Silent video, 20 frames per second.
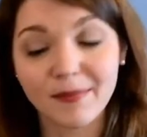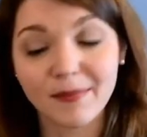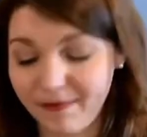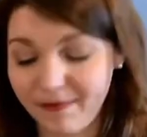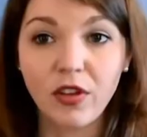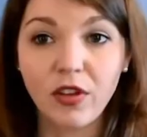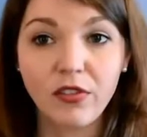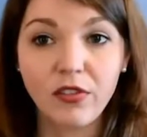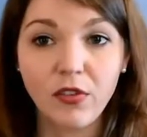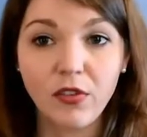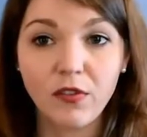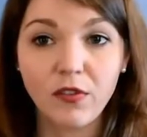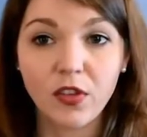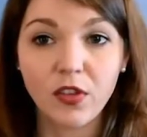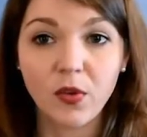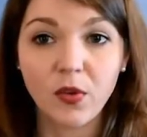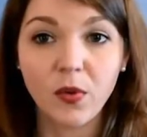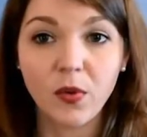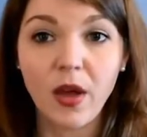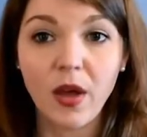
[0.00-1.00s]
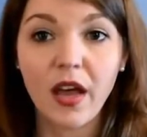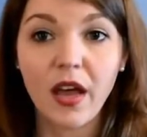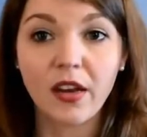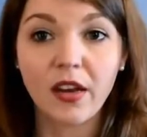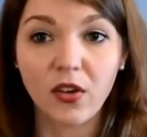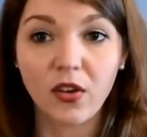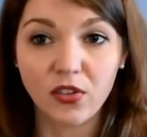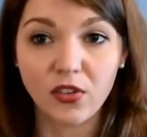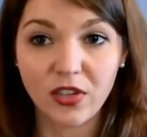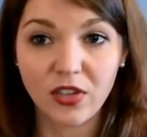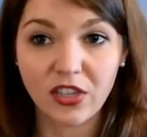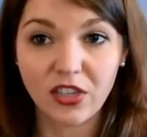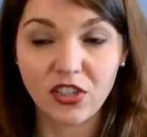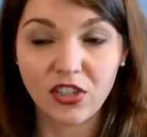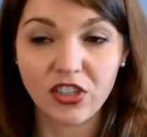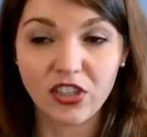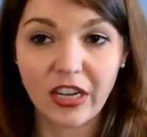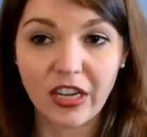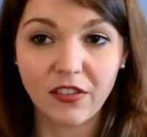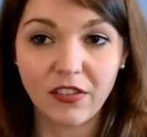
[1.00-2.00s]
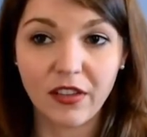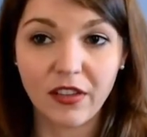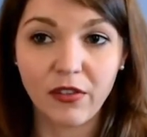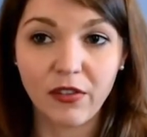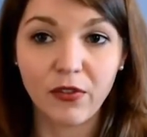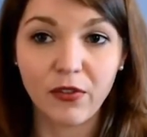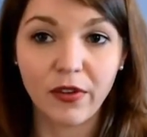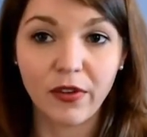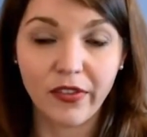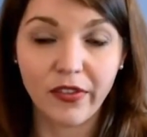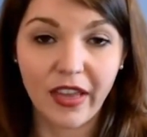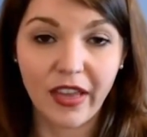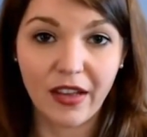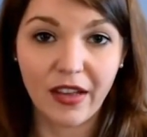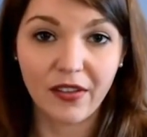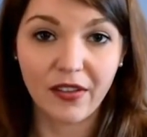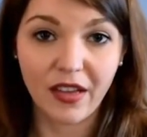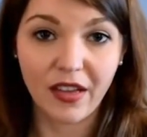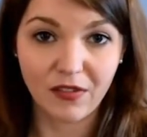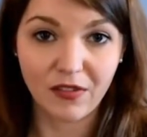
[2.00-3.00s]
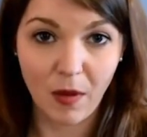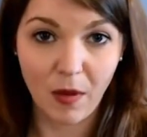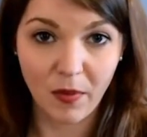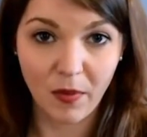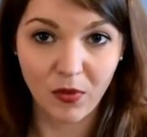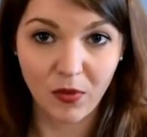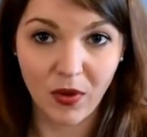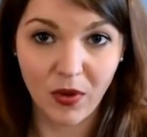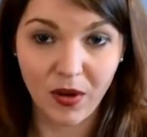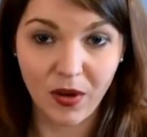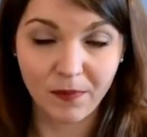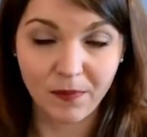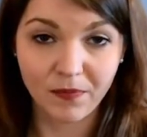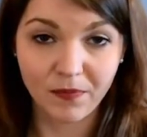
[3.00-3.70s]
Let's review an alternation checklist for scales and repertoire.